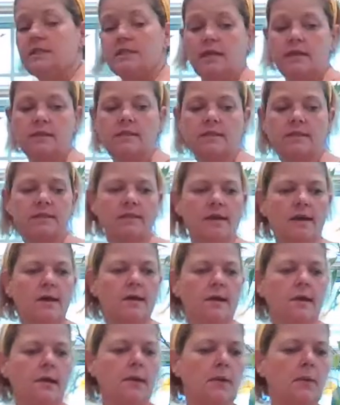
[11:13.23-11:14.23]
does
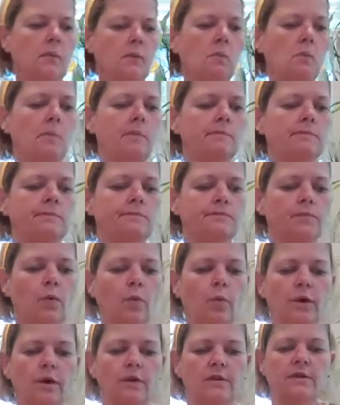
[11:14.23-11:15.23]
say,
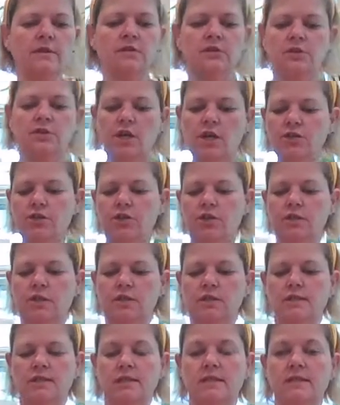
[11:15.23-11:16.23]
one of the
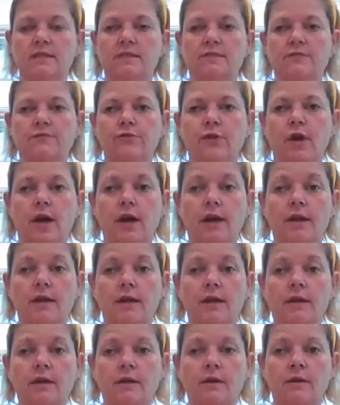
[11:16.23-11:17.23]
suggestions is the
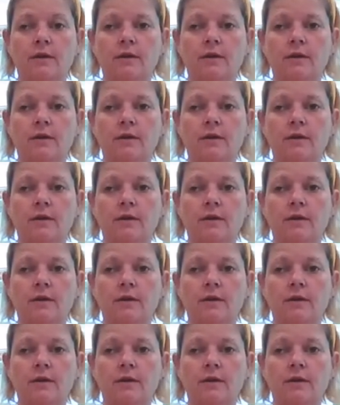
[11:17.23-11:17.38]
dried